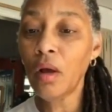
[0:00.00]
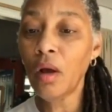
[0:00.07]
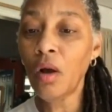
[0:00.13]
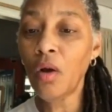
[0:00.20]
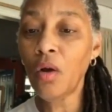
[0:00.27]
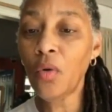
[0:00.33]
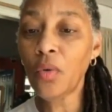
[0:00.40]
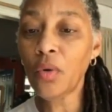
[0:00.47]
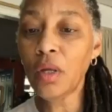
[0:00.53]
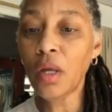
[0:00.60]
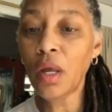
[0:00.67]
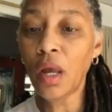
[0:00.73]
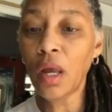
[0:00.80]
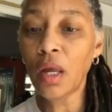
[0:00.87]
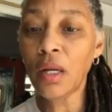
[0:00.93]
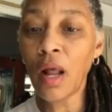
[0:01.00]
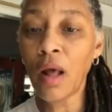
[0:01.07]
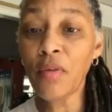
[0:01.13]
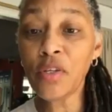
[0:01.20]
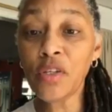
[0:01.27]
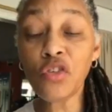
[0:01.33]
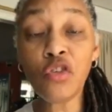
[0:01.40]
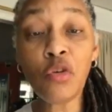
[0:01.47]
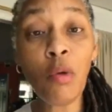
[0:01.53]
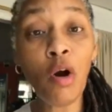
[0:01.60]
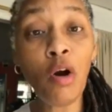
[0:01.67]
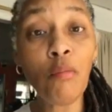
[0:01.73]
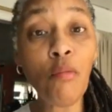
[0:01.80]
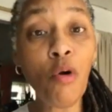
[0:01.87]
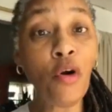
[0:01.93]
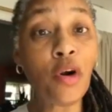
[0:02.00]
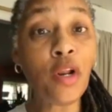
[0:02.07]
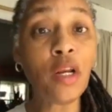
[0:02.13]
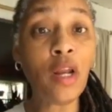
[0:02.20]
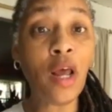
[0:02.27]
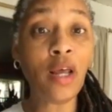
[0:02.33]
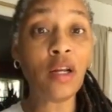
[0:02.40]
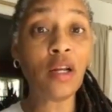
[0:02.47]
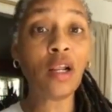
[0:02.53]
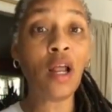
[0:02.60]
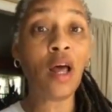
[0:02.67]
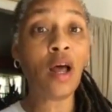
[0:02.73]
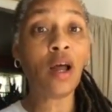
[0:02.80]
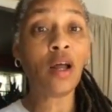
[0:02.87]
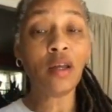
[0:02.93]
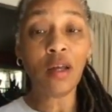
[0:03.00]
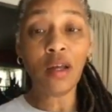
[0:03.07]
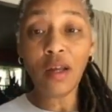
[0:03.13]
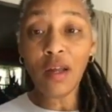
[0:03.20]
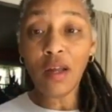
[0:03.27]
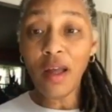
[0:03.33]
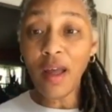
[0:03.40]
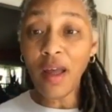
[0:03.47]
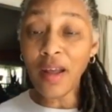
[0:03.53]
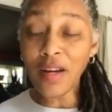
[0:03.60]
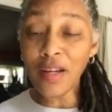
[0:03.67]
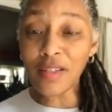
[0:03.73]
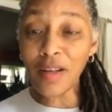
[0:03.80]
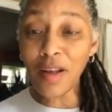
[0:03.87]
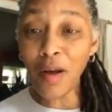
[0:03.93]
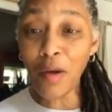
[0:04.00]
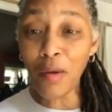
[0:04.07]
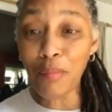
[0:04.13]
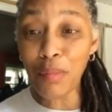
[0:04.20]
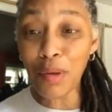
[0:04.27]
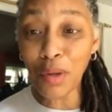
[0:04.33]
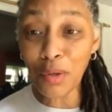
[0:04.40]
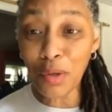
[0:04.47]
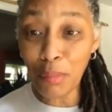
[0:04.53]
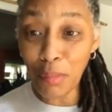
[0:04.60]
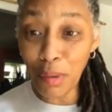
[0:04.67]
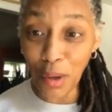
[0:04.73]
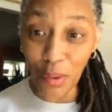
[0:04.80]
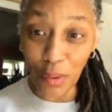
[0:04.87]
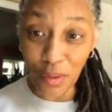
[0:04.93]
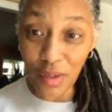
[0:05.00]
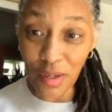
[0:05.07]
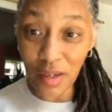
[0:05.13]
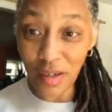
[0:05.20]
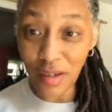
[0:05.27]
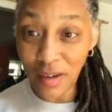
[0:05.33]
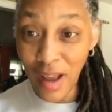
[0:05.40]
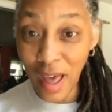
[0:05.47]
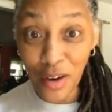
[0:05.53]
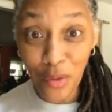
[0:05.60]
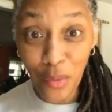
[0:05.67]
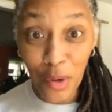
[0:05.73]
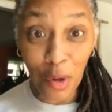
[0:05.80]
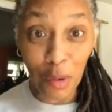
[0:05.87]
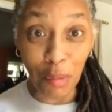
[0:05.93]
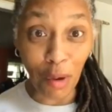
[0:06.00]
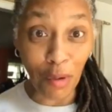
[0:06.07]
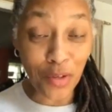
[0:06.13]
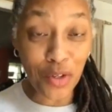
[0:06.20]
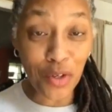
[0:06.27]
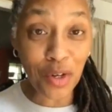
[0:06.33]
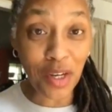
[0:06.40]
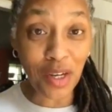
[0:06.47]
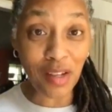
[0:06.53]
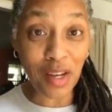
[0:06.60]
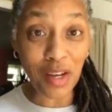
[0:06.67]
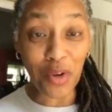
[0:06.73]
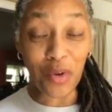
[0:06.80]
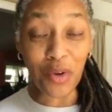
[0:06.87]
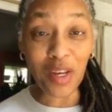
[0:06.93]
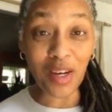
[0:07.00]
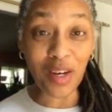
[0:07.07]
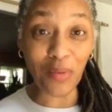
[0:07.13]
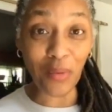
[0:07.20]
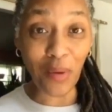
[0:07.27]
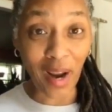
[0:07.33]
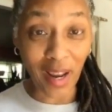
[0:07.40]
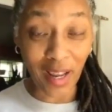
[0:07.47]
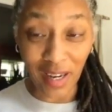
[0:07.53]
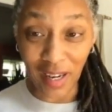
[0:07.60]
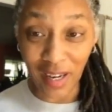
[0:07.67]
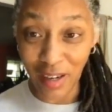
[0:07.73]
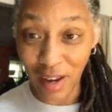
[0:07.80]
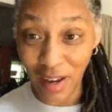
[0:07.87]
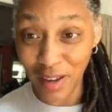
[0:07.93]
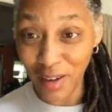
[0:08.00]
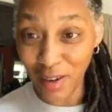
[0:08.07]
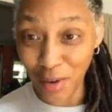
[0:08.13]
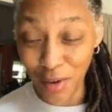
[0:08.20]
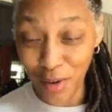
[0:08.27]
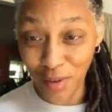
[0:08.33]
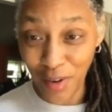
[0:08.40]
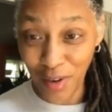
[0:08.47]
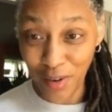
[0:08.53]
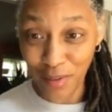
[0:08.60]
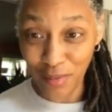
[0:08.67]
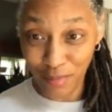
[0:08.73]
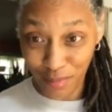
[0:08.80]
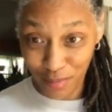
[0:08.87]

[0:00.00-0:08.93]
Okay, now this is tomorrow morning, 9 o'clock, and it's called Build a Boat. Not a real boat that you can ride in or